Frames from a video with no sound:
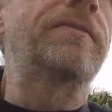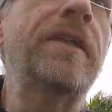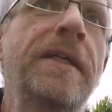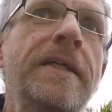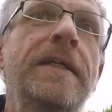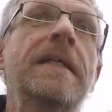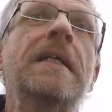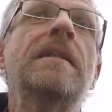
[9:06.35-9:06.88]
left.
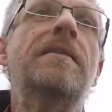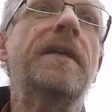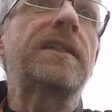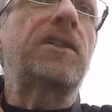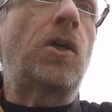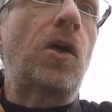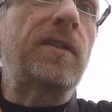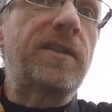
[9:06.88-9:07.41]

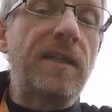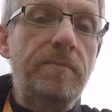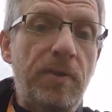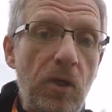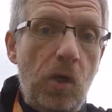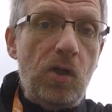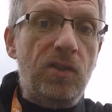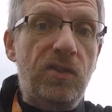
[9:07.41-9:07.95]
This content
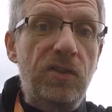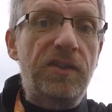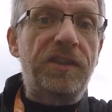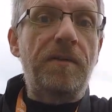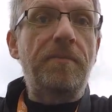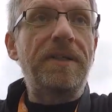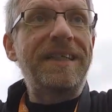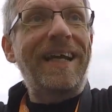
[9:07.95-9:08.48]
belongs to
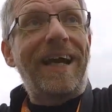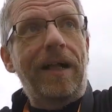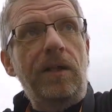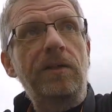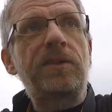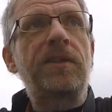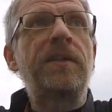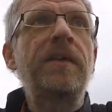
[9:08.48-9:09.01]
somebody
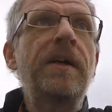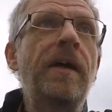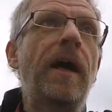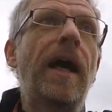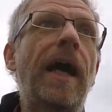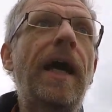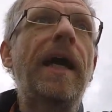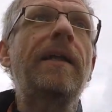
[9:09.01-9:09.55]
else,
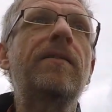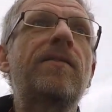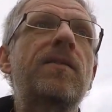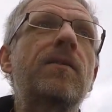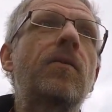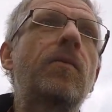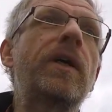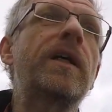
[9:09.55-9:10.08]
and
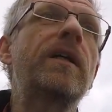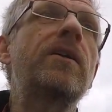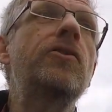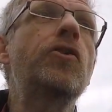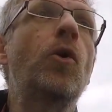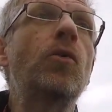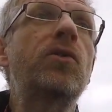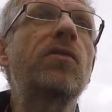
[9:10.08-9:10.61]
we're going to
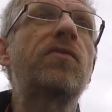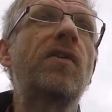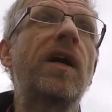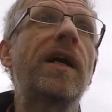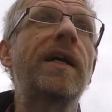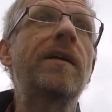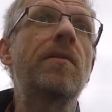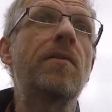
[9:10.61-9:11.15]

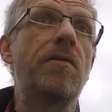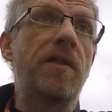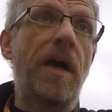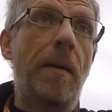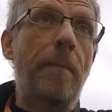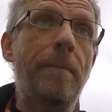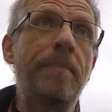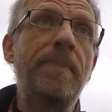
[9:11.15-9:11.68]
notify
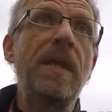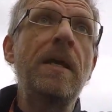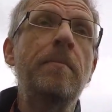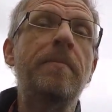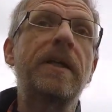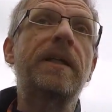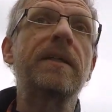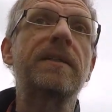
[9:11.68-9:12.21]
them
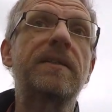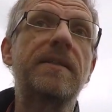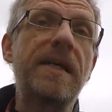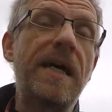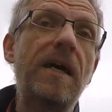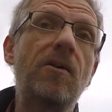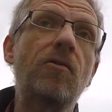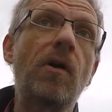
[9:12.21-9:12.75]
because
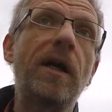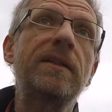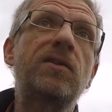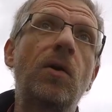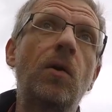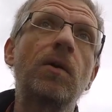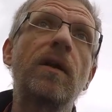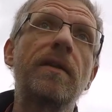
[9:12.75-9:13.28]
they're a rights
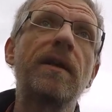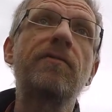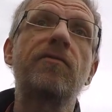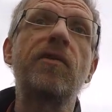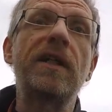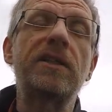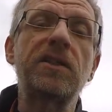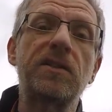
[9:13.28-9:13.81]
holder,
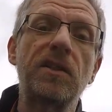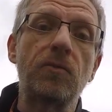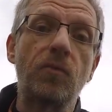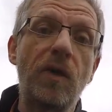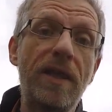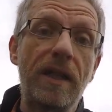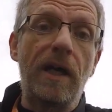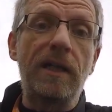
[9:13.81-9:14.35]
they've registered
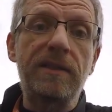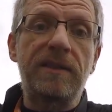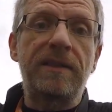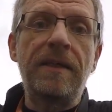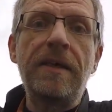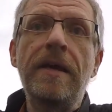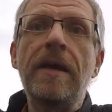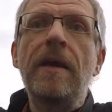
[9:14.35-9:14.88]
with us,
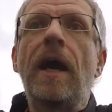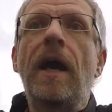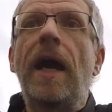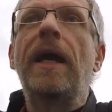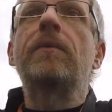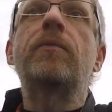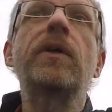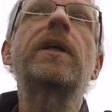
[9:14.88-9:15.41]

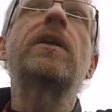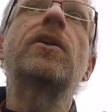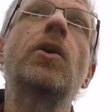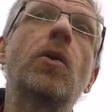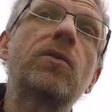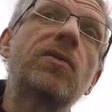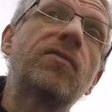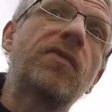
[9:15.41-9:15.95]
and we're going to
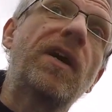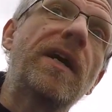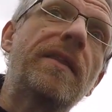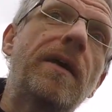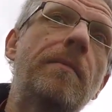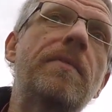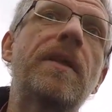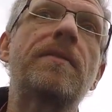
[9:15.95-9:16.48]
notify
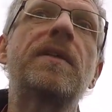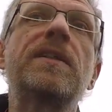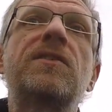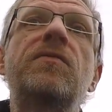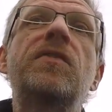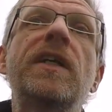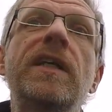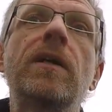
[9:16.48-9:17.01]
them that this
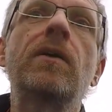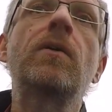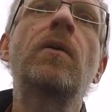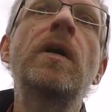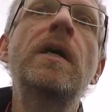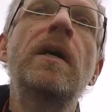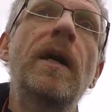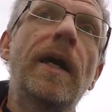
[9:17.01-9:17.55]
video
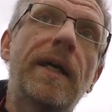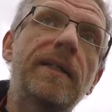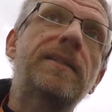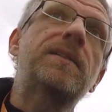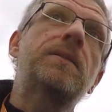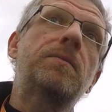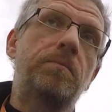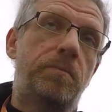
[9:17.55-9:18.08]

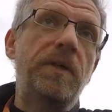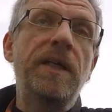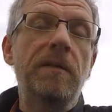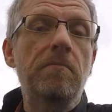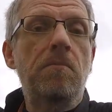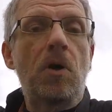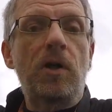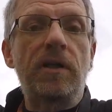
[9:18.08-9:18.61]
is
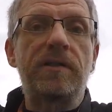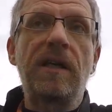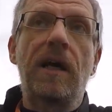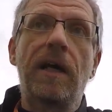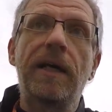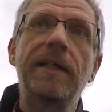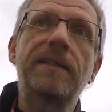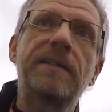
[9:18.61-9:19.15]
being
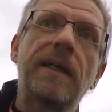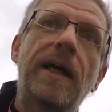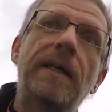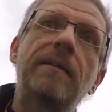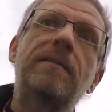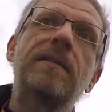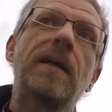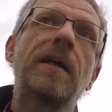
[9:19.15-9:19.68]
monetized,
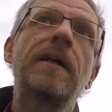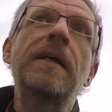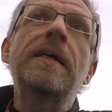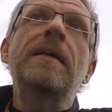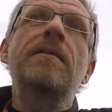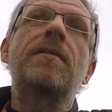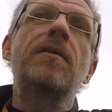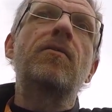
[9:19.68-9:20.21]
and
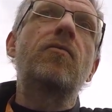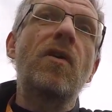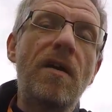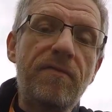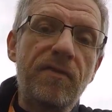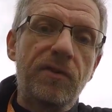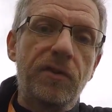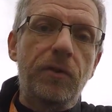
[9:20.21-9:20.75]
the
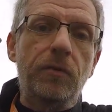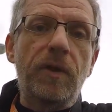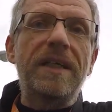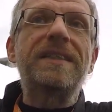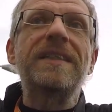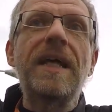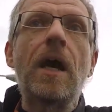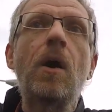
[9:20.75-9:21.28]
revenue
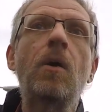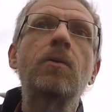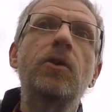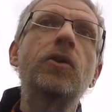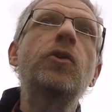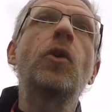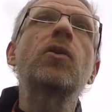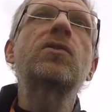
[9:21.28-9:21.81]
is now
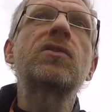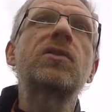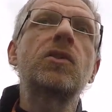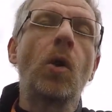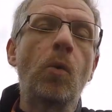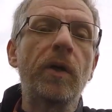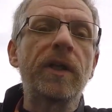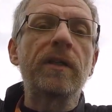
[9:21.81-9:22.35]
not
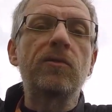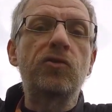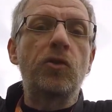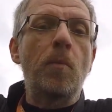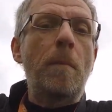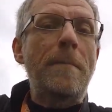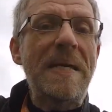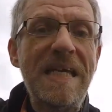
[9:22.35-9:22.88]
going
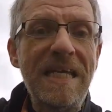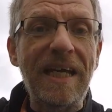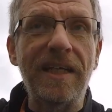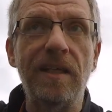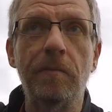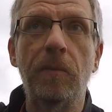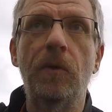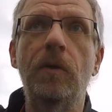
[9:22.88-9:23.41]
to me
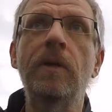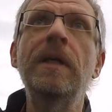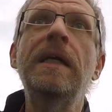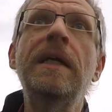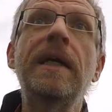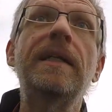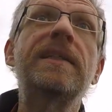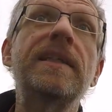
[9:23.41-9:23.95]
anymore.
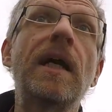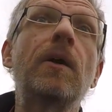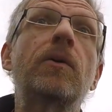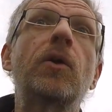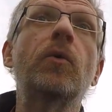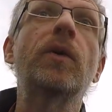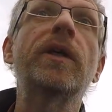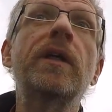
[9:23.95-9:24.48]
It is now
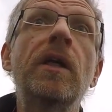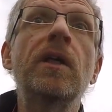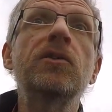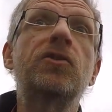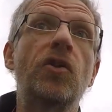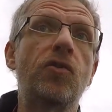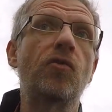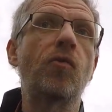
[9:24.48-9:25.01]
going
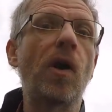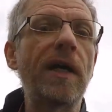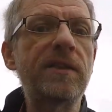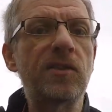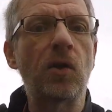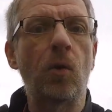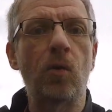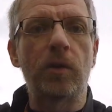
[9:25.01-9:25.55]
to the
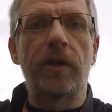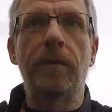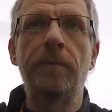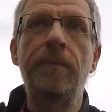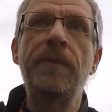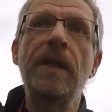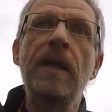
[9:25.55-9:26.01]
rights holder.